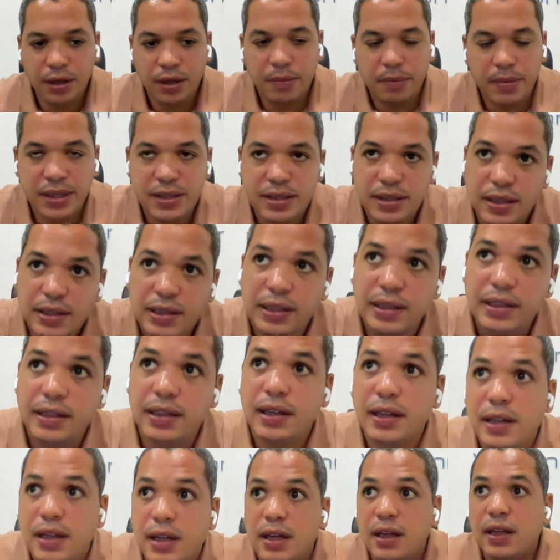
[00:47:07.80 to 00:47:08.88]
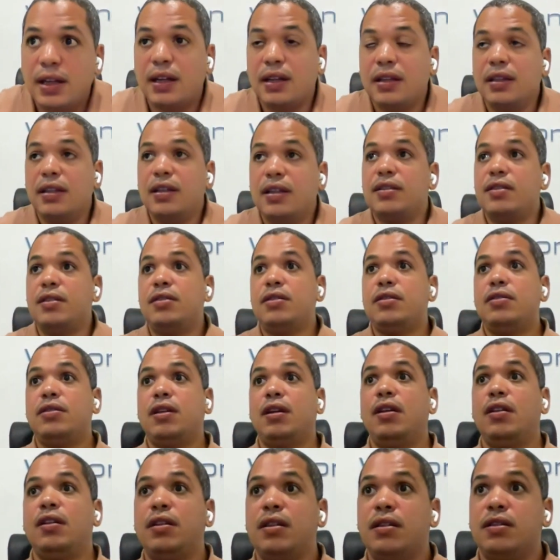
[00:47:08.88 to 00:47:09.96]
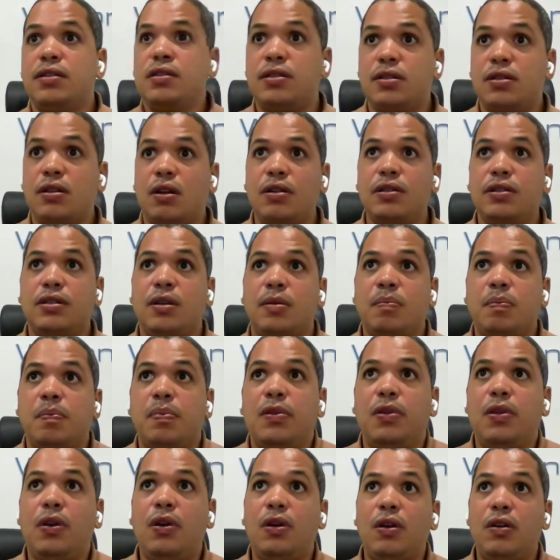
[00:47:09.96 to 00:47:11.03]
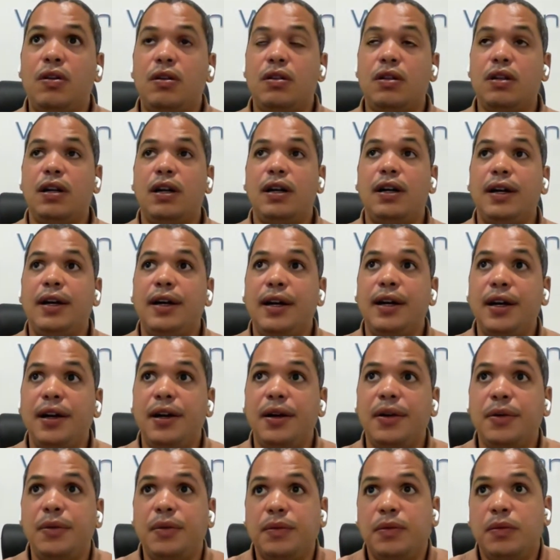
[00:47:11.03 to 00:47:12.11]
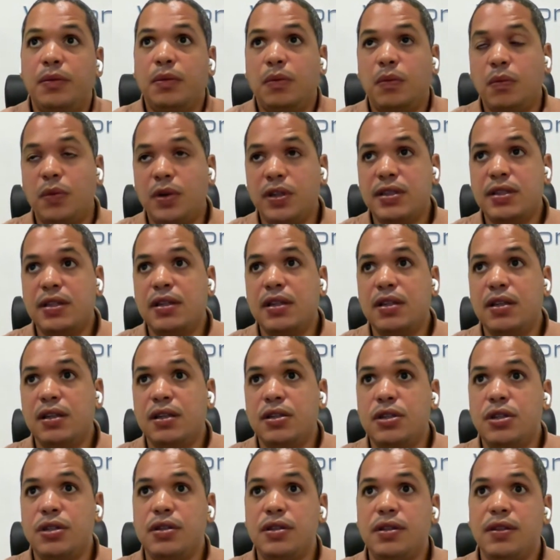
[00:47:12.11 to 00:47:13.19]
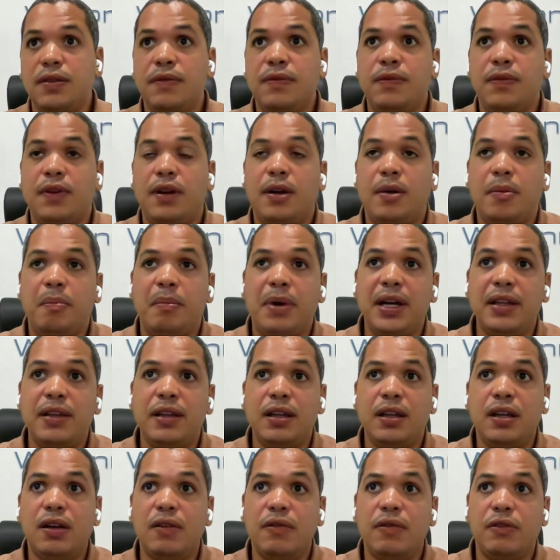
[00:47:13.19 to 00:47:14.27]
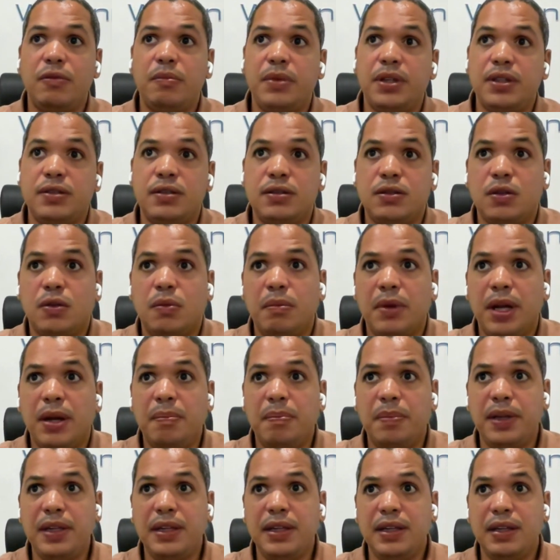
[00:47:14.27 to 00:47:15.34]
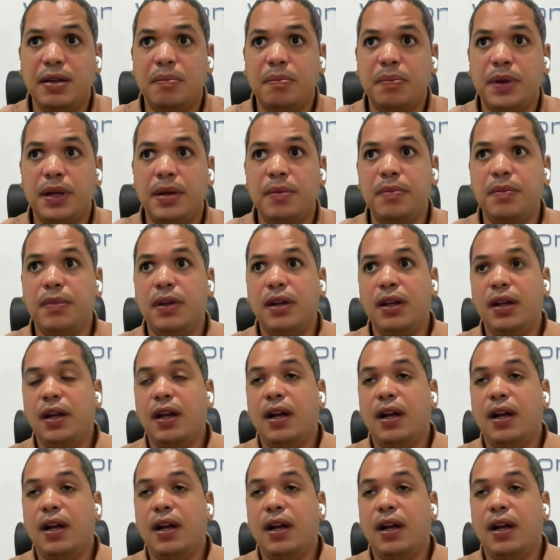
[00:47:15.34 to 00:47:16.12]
So basically, the startup law was an initiative by the government, so MEP and INAPAM,